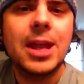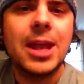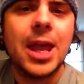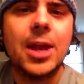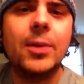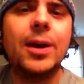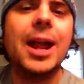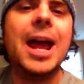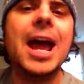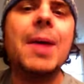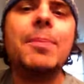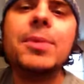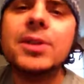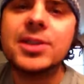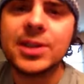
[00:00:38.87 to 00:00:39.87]
And what
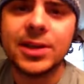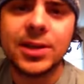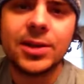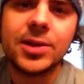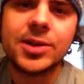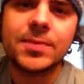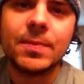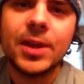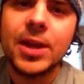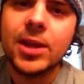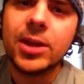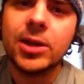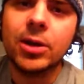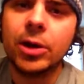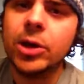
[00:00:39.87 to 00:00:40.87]
happens is,
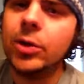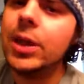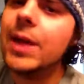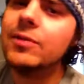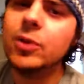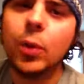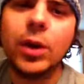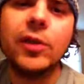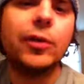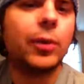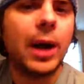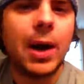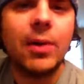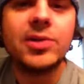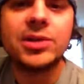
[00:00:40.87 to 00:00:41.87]
you know, you only have
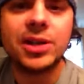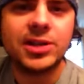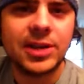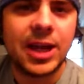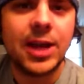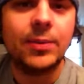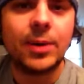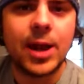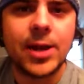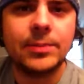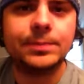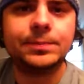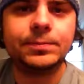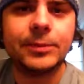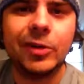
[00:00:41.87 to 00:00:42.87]
24 hours in a day,
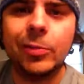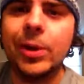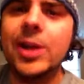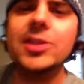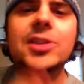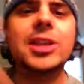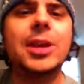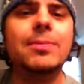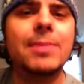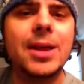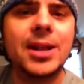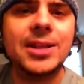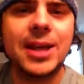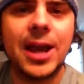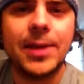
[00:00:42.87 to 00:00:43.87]
right? Everybody has the same
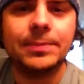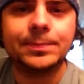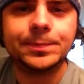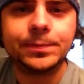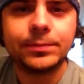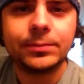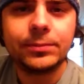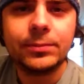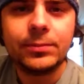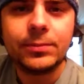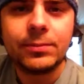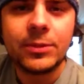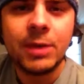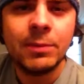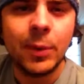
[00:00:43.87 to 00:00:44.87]
amount of time.
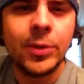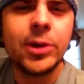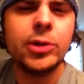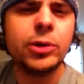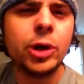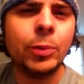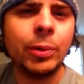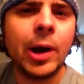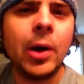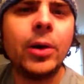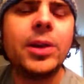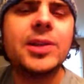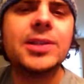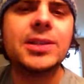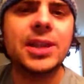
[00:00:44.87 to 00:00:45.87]
But when you do your
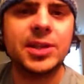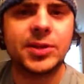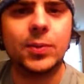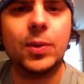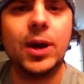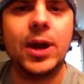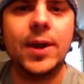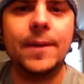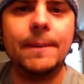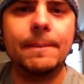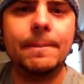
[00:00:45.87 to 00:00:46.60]
priorities this way,